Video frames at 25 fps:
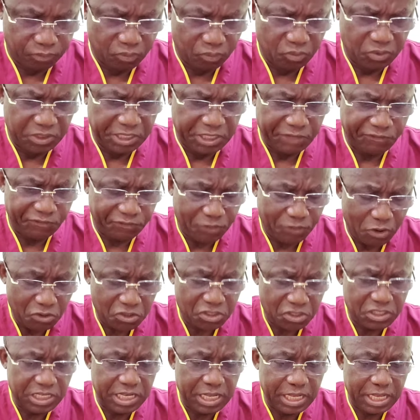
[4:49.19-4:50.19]
The
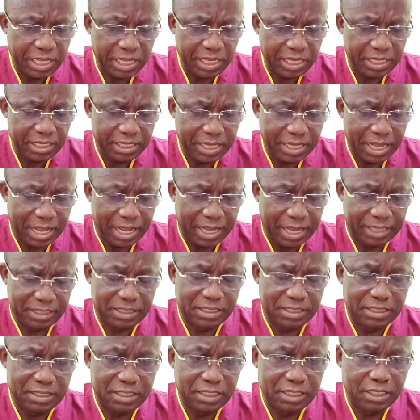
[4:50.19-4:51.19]
first day
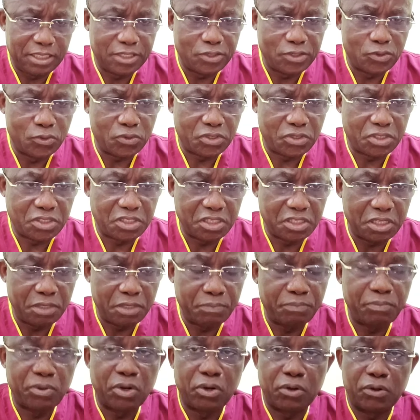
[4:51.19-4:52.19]
that you see
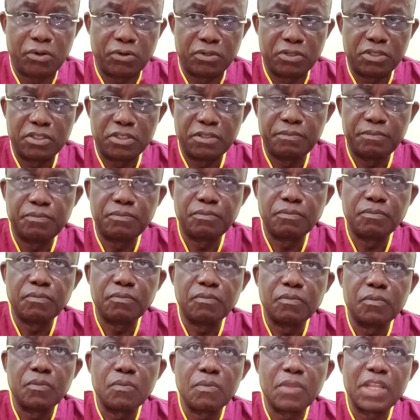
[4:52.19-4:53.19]
blood,
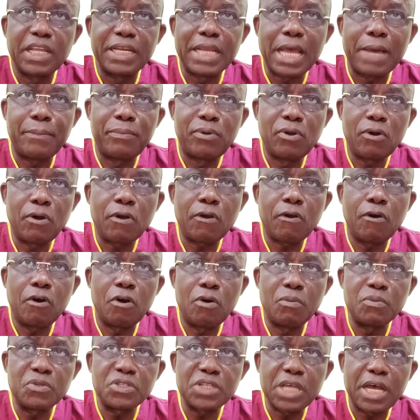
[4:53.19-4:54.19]
that blood
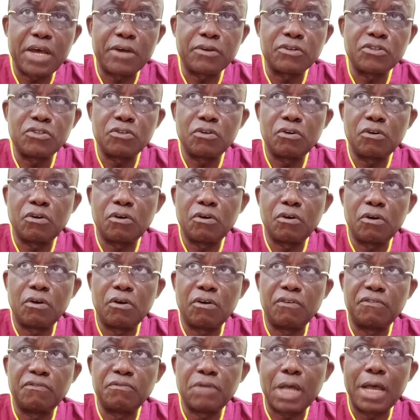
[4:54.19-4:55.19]
comes out
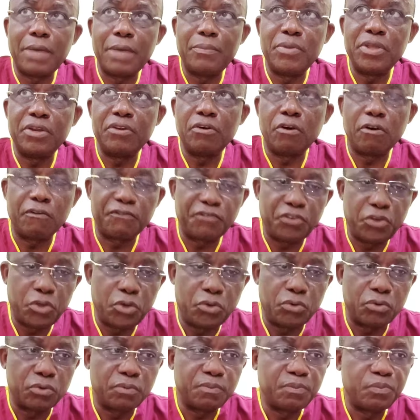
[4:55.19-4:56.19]
of
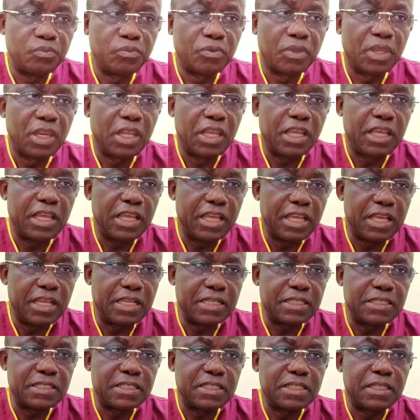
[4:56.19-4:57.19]
you,
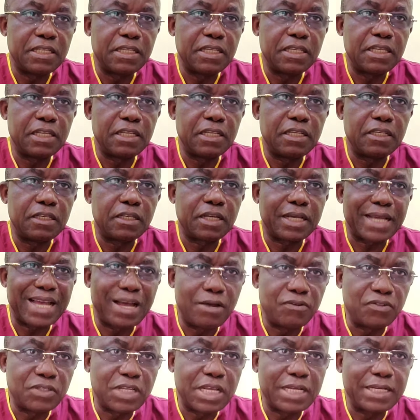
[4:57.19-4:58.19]
is
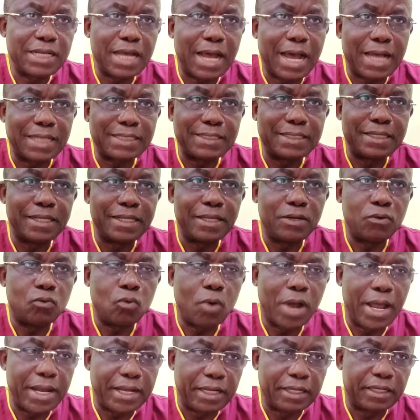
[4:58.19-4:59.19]
counted as day
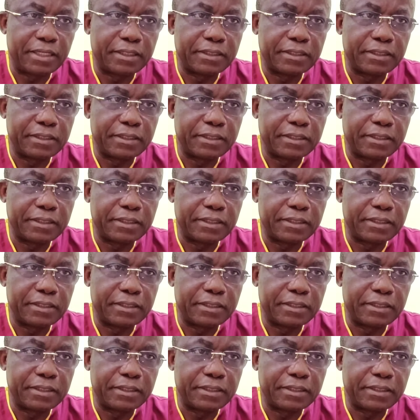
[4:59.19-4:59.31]
1.